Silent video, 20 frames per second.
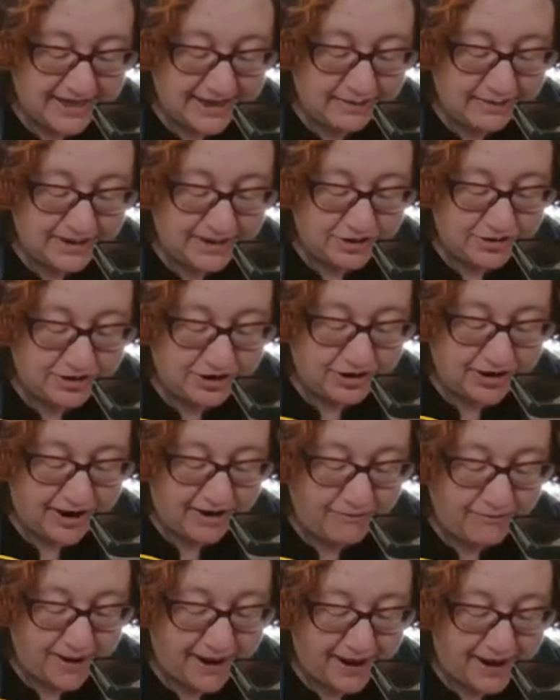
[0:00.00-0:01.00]
in the mystery
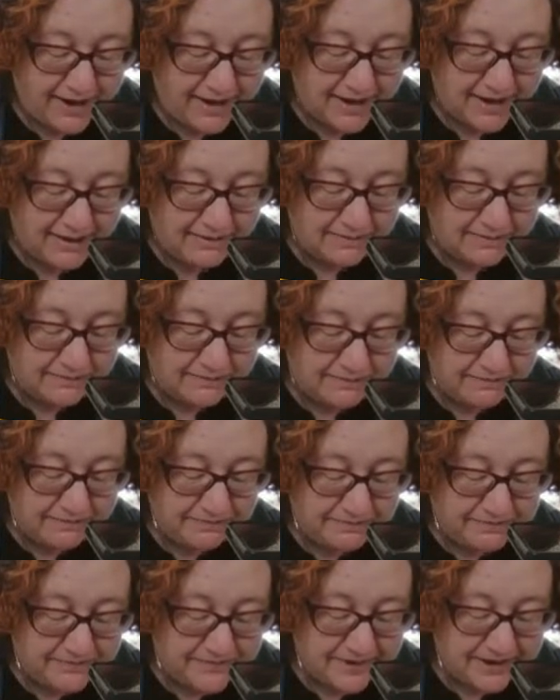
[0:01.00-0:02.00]
craft box.
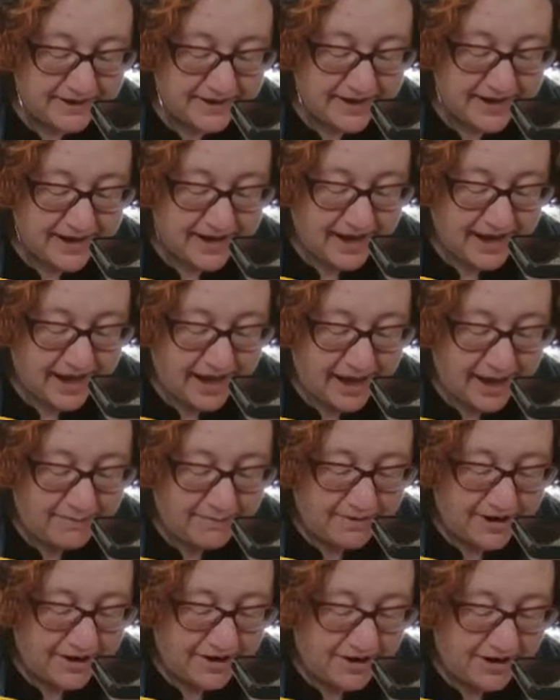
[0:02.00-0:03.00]

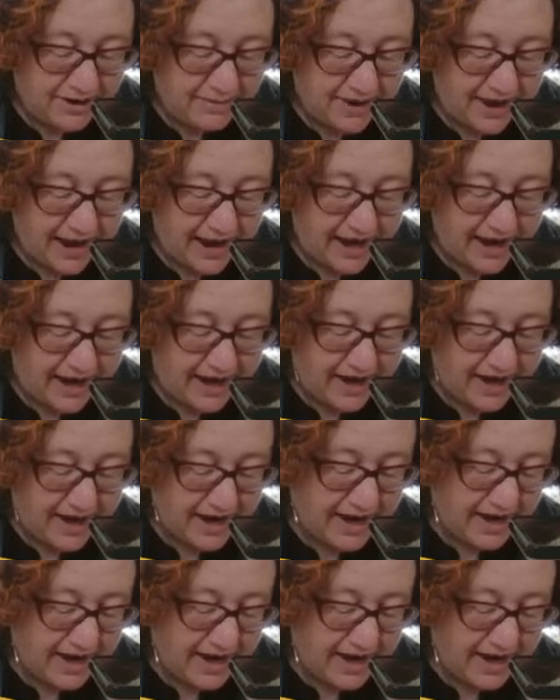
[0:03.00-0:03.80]
But you're going to make